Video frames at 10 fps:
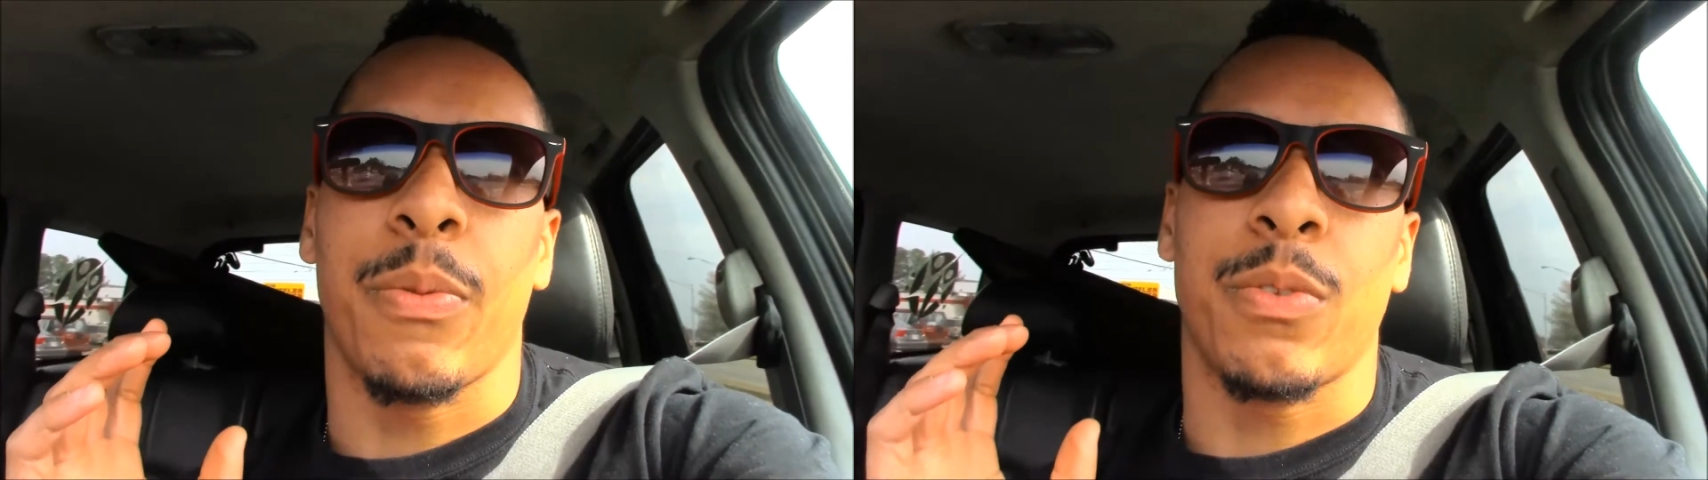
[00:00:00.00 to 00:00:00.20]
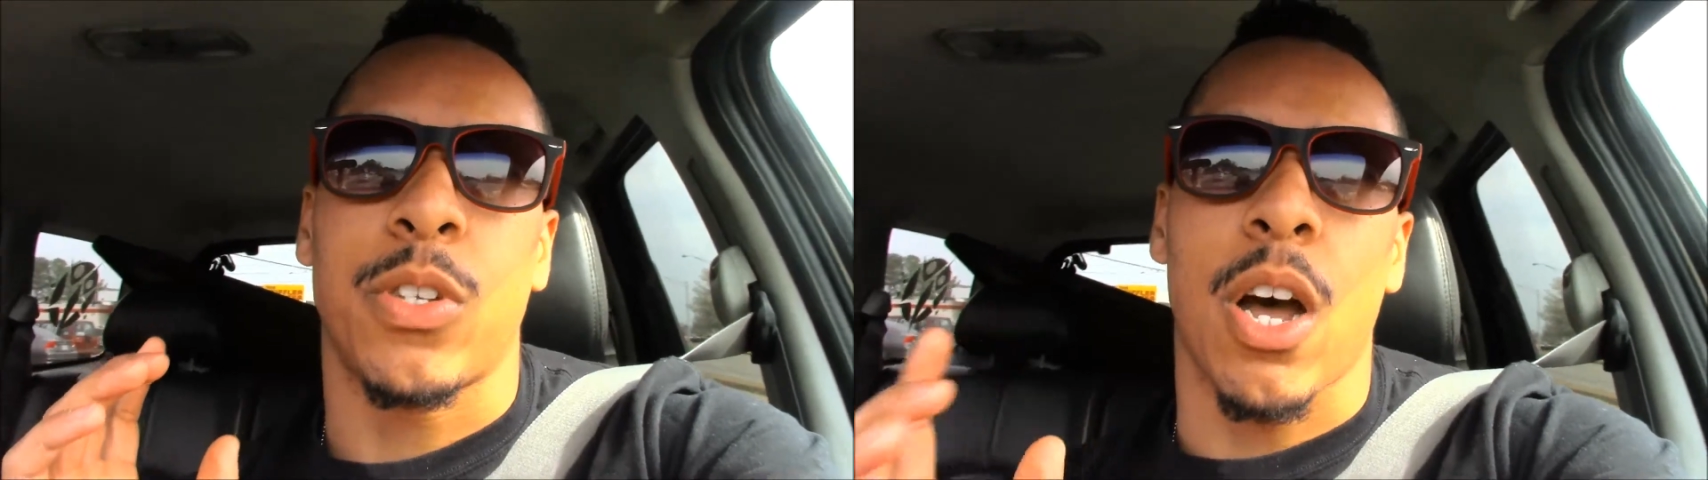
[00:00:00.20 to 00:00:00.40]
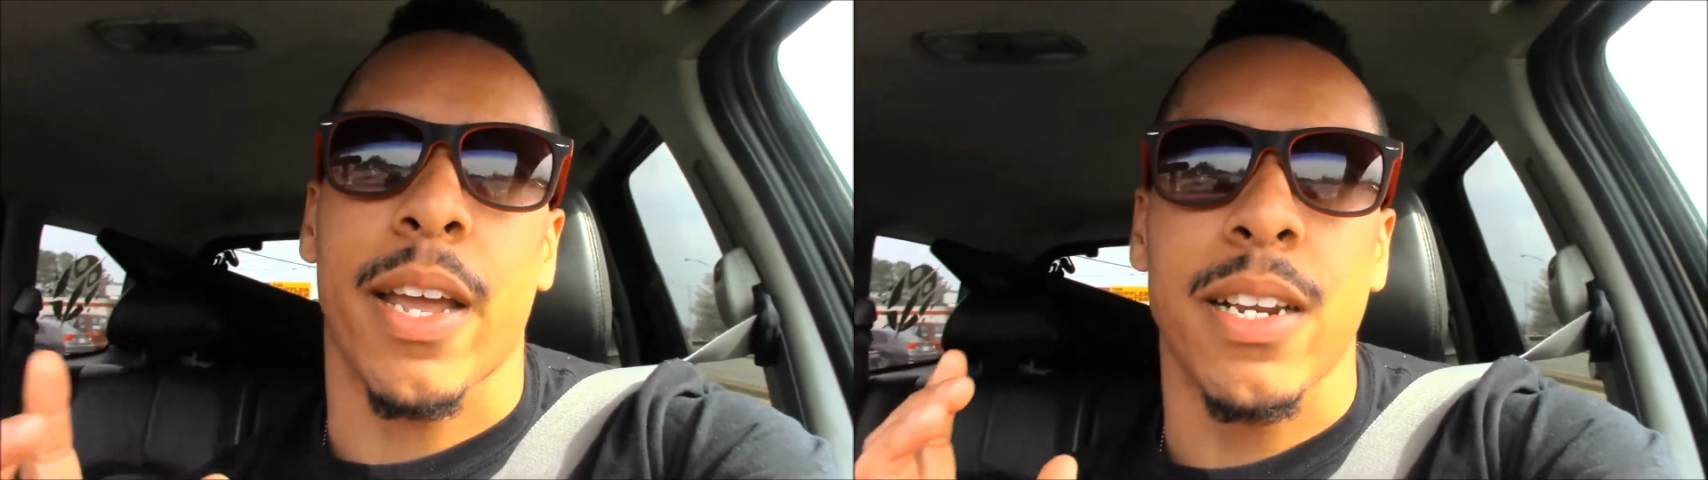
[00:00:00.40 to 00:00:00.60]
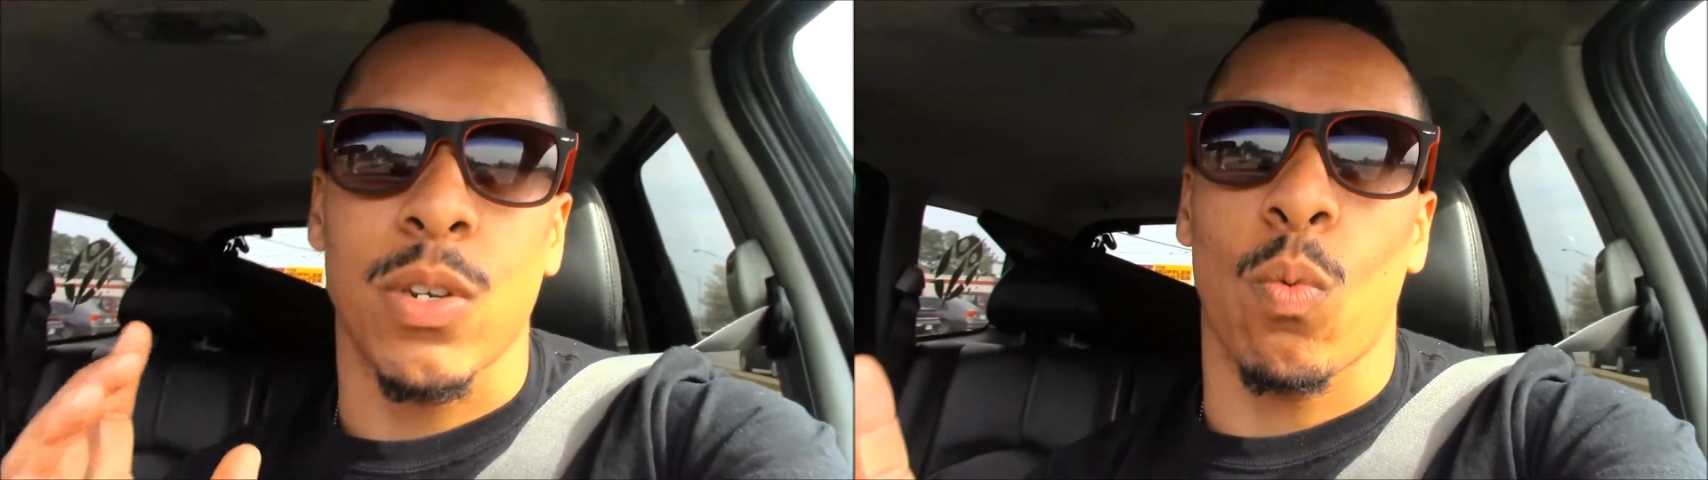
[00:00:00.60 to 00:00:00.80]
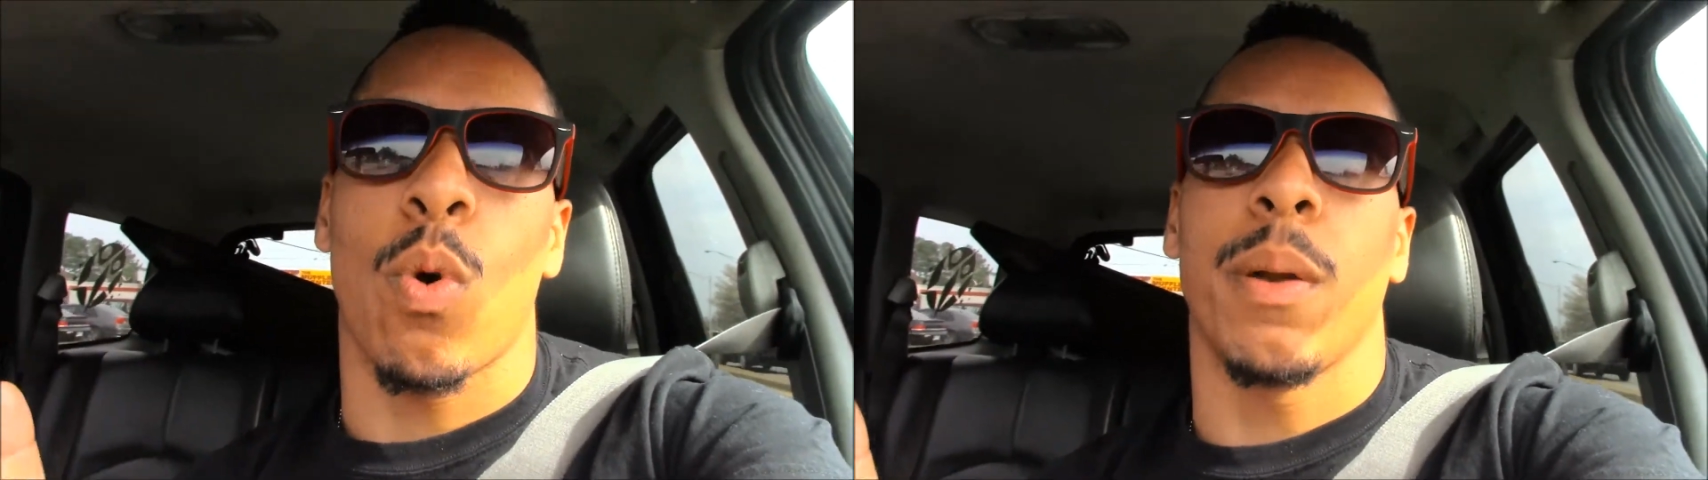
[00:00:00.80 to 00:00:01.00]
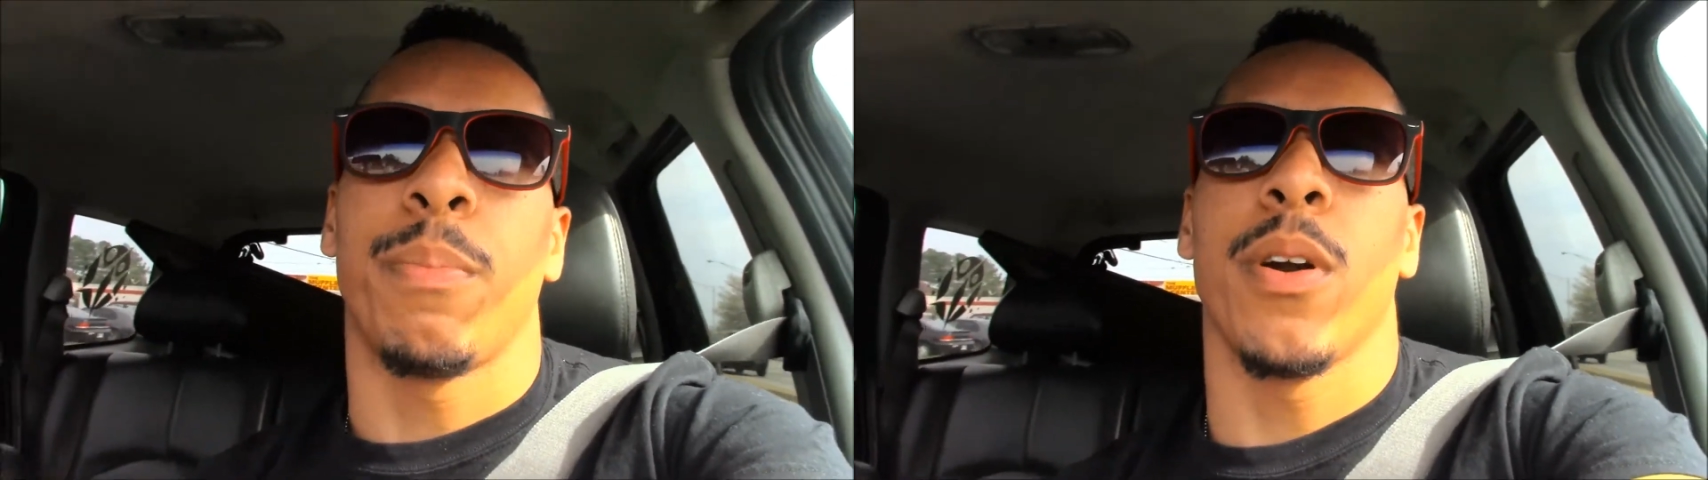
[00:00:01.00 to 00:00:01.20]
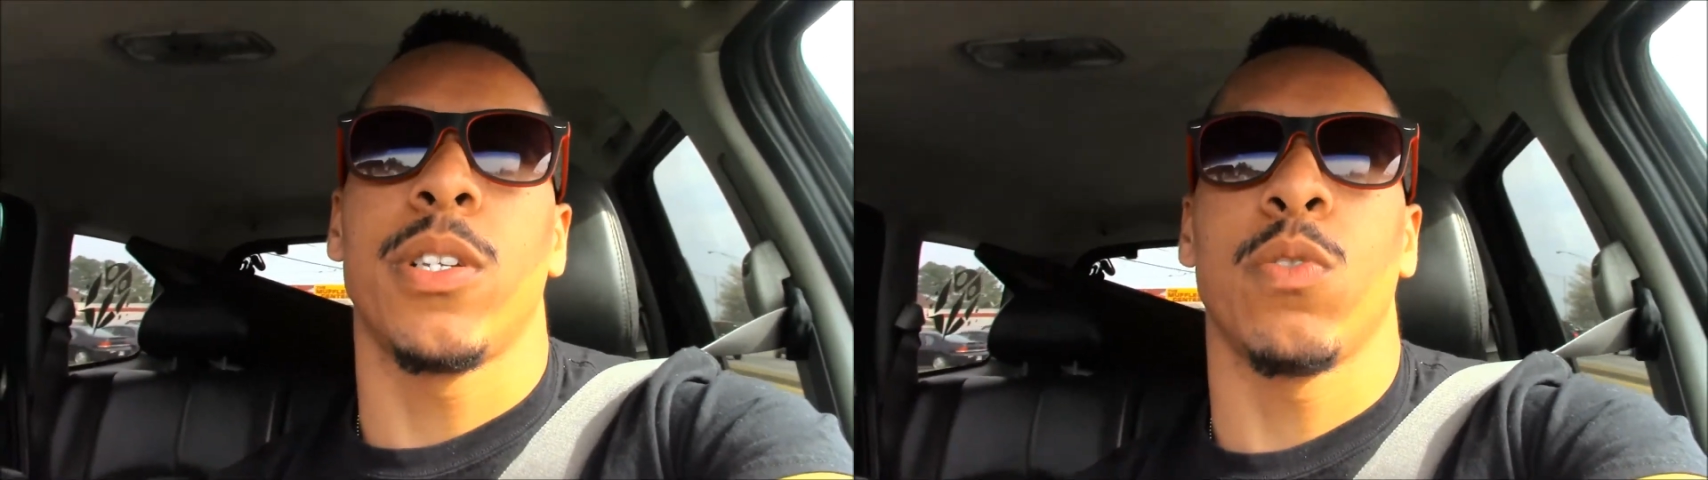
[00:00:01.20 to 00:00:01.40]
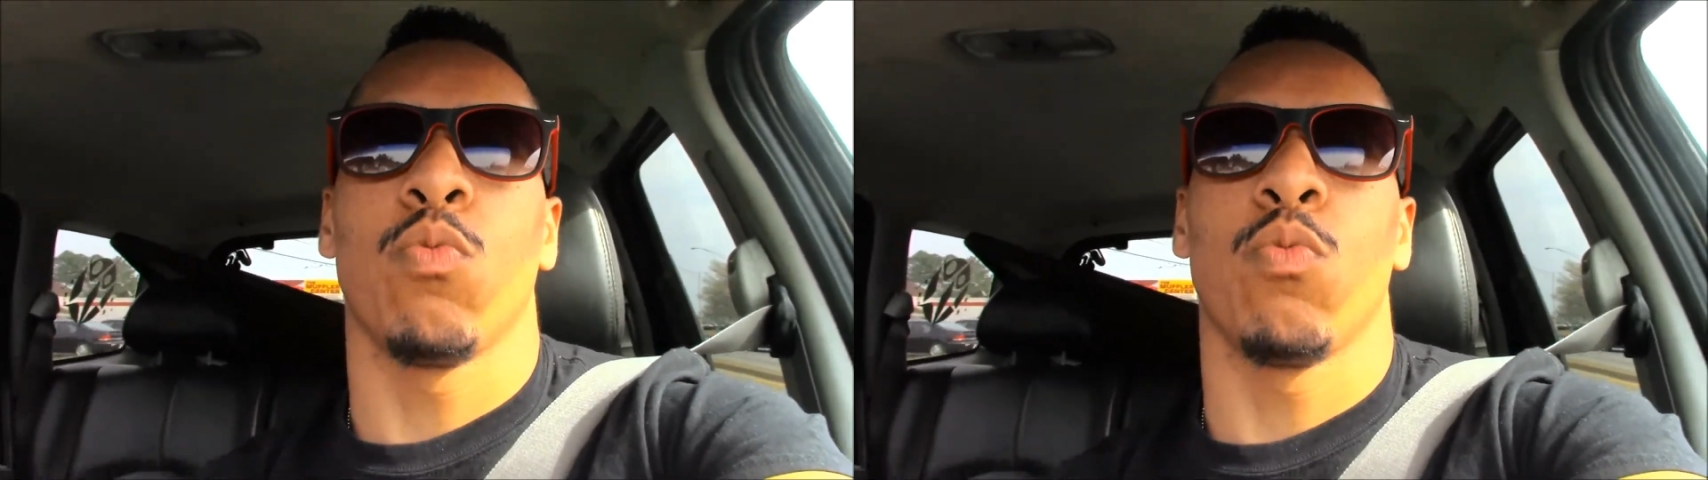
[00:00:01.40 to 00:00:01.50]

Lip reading: talking to one person